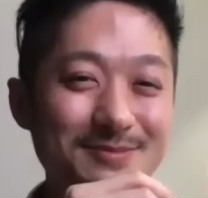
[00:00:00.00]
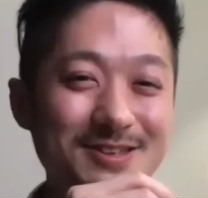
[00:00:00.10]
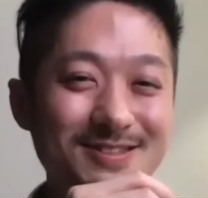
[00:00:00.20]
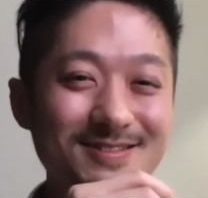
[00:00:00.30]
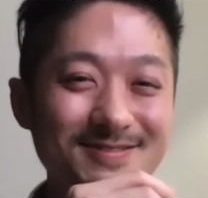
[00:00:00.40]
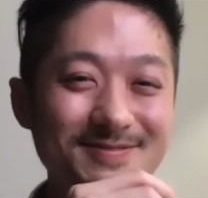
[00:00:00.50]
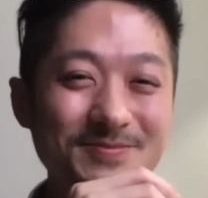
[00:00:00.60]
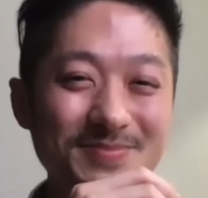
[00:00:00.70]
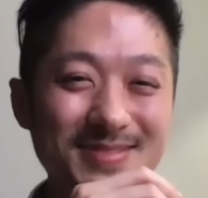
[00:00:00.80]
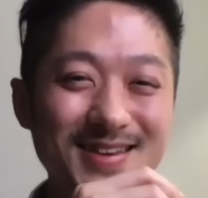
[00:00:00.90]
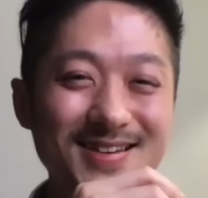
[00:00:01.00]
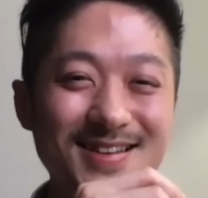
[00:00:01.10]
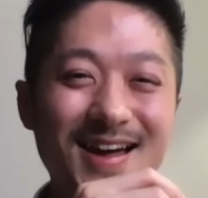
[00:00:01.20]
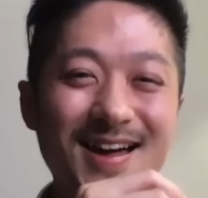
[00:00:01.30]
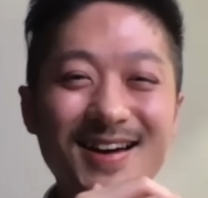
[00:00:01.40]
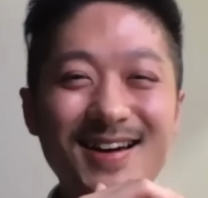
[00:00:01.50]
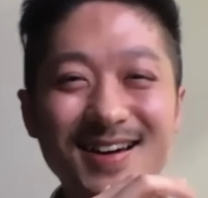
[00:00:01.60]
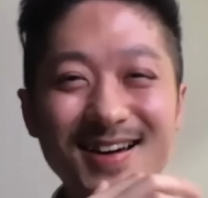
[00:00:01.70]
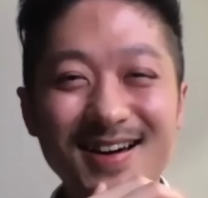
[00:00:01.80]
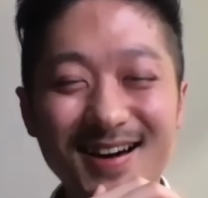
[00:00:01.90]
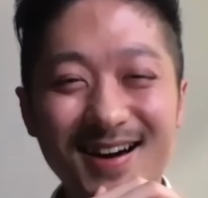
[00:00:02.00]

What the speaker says: thinking about that too. Like